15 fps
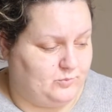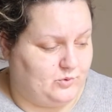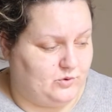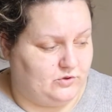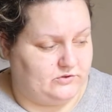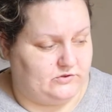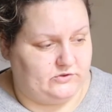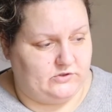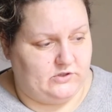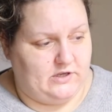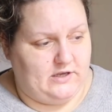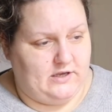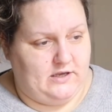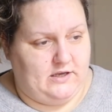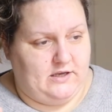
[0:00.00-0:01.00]
put
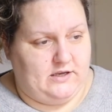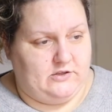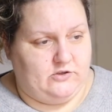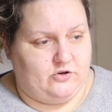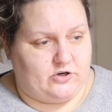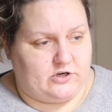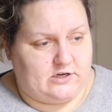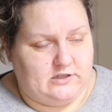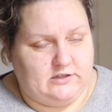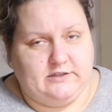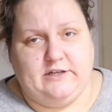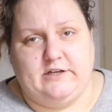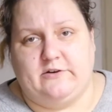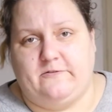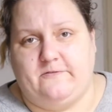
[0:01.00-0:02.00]
your
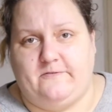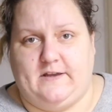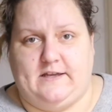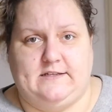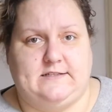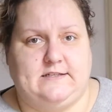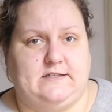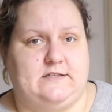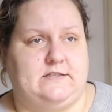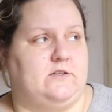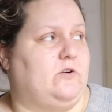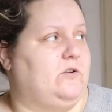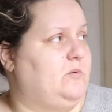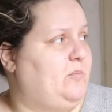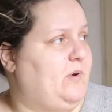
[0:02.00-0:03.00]
clear phases
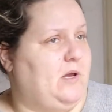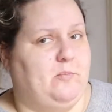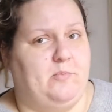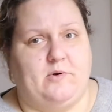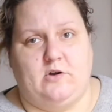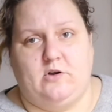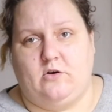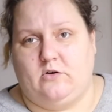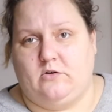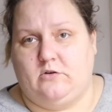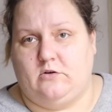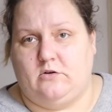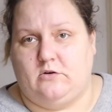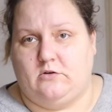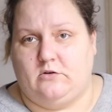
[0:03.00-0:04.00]
on a paper,
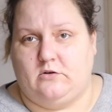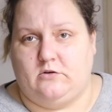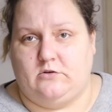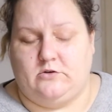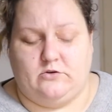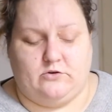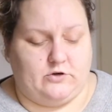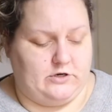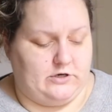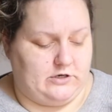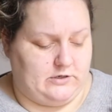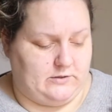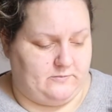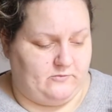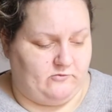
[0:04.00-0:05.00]
on
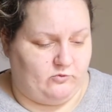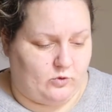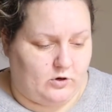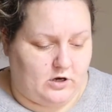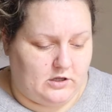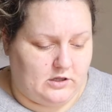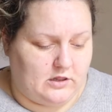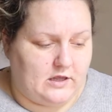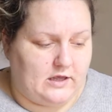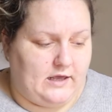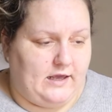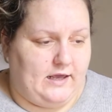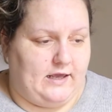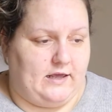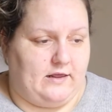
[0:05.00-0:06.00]
your wall,
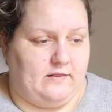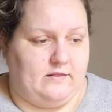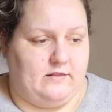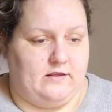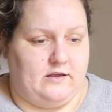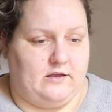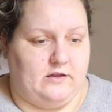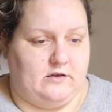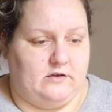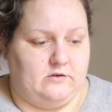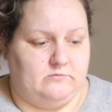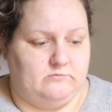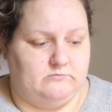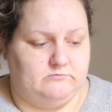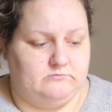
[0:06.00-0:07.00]
and
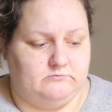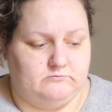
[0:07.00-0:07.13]
then